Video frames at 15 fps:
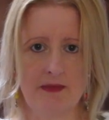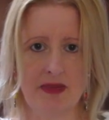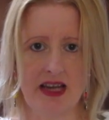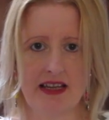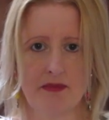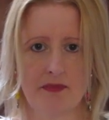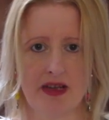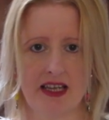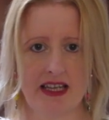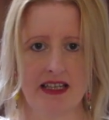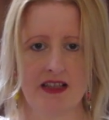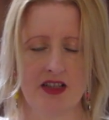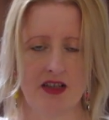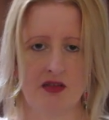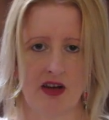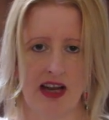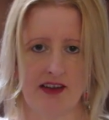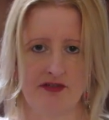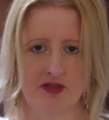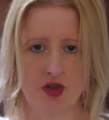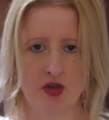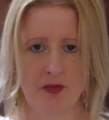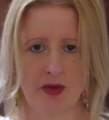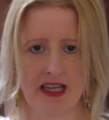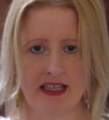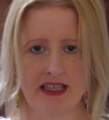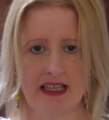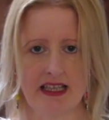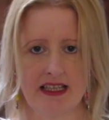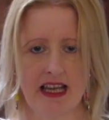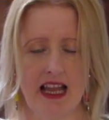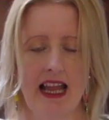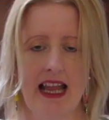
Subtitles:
pattern piece, so you have two pieces,